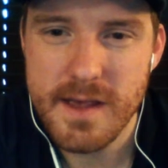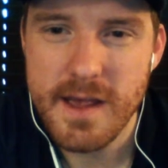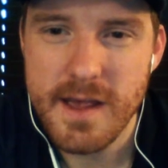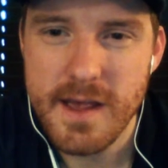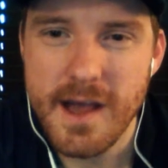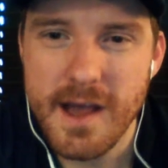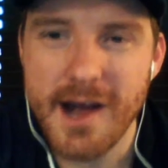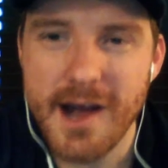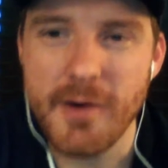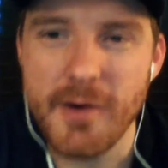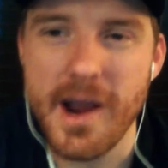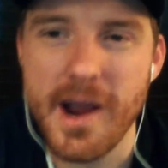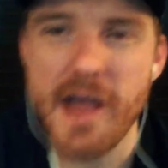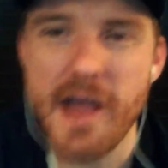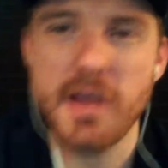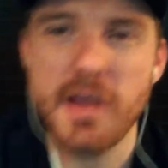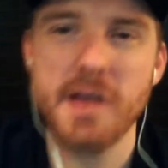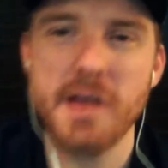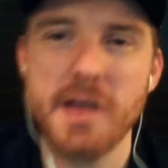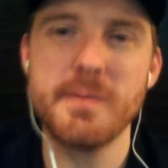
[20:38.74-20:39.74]
All right,
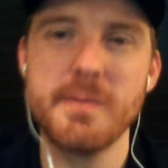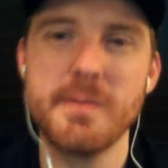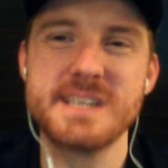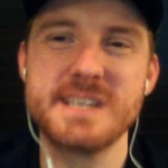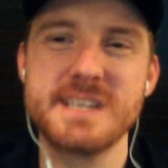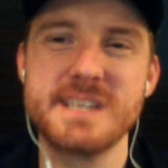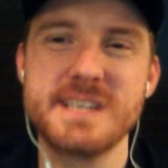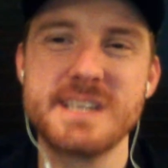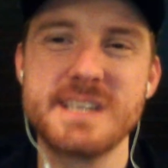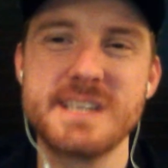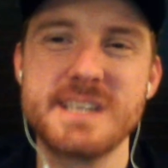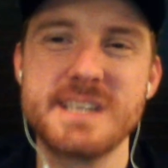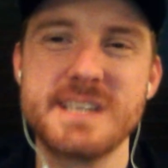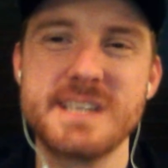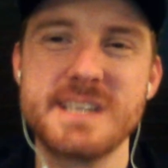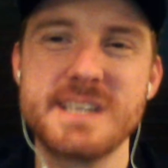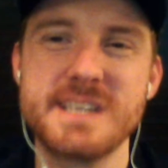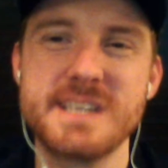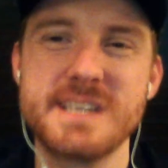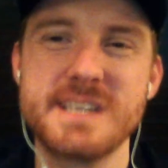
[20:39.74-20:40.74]
I'm gonna make some
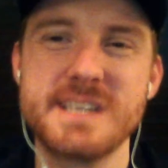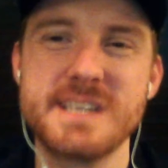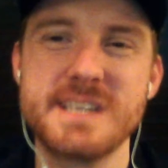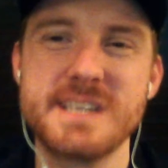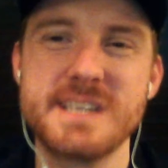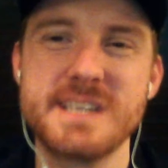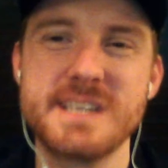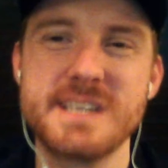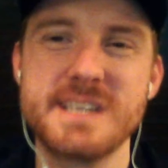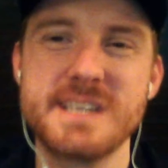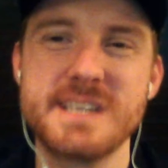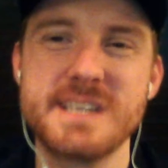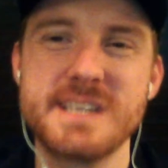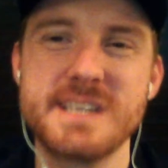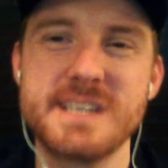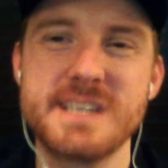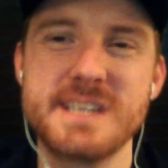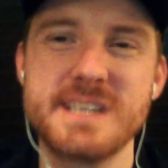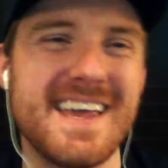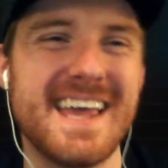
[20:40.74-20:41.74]
picks for
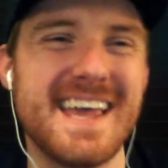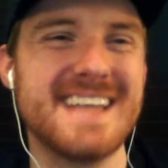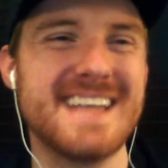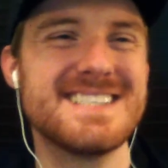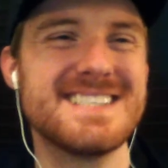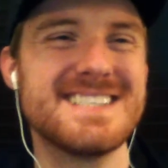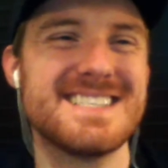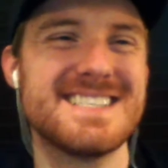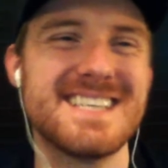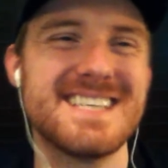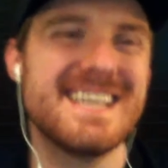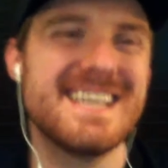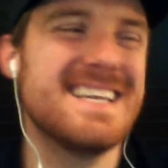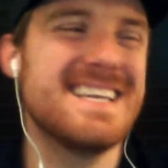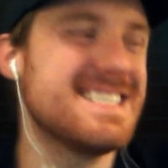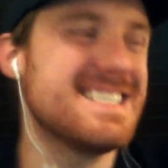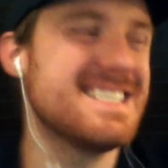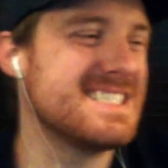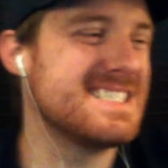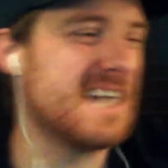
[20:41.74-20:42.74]
the
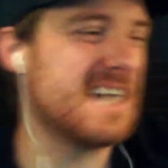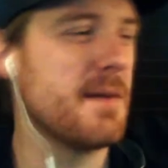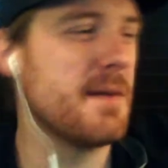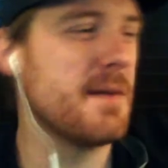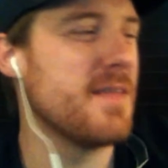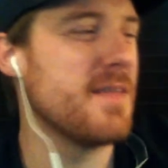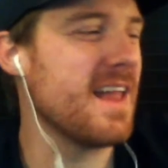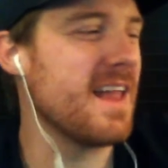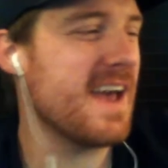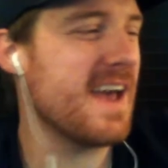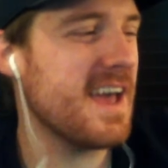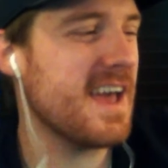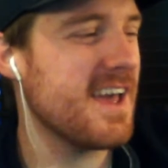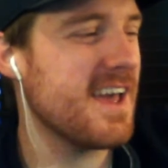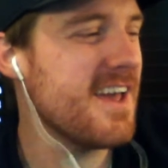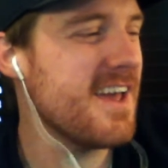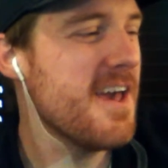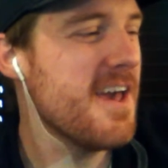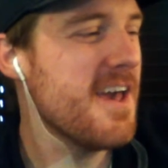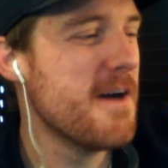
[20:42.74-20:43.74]

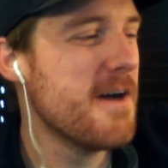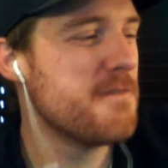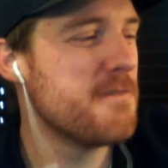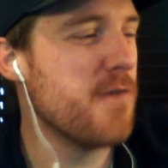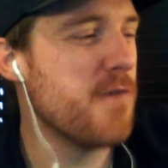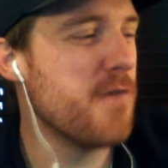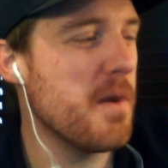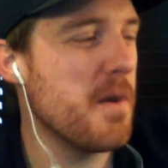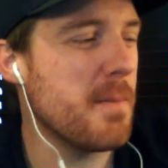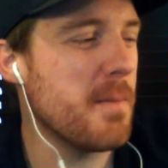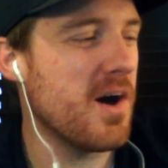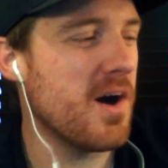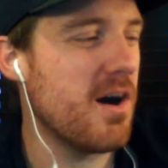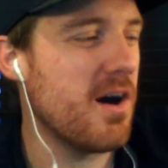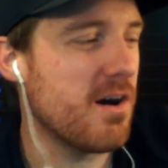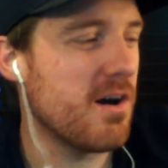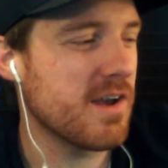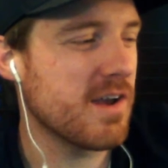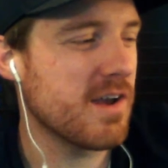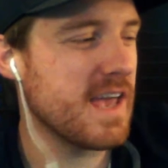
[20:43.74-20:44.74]
NCAA
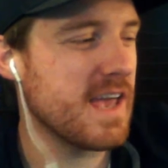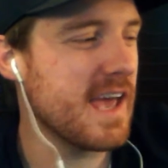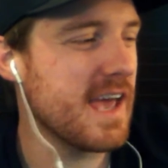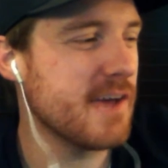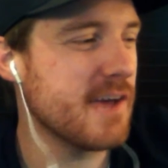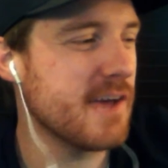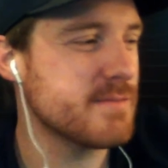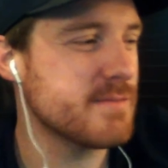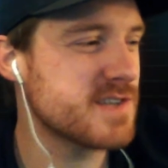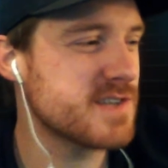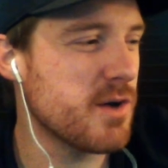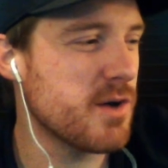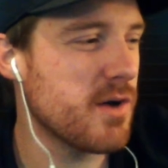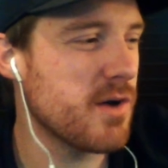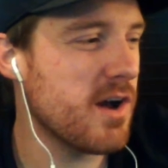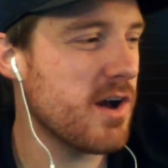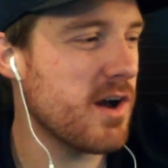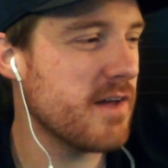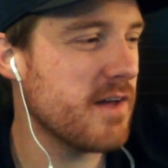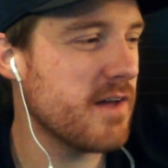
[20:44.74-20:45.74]
football games going
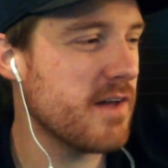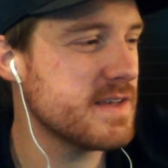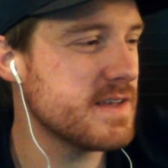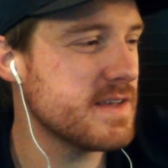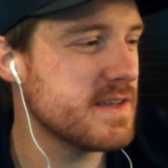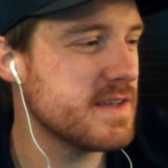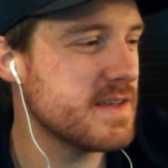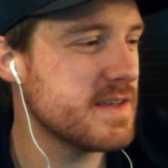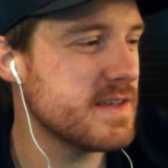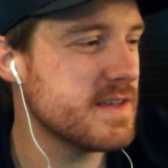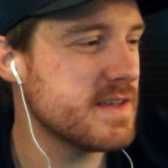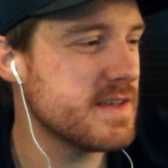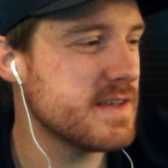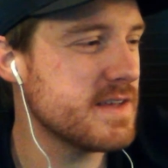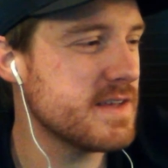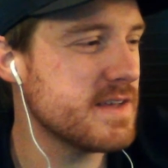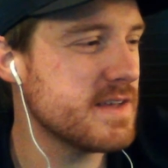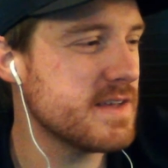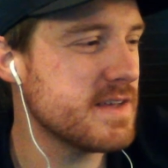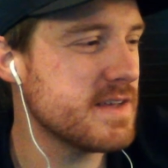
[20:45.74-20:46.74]
on this
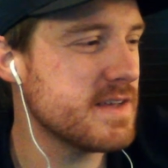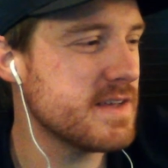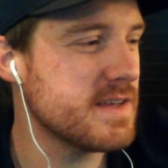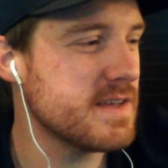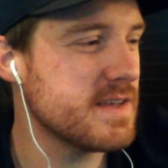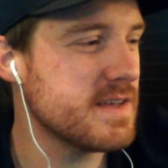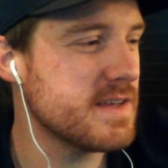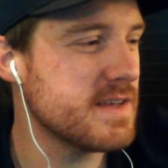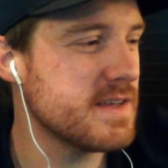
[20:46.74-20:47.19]
weekend.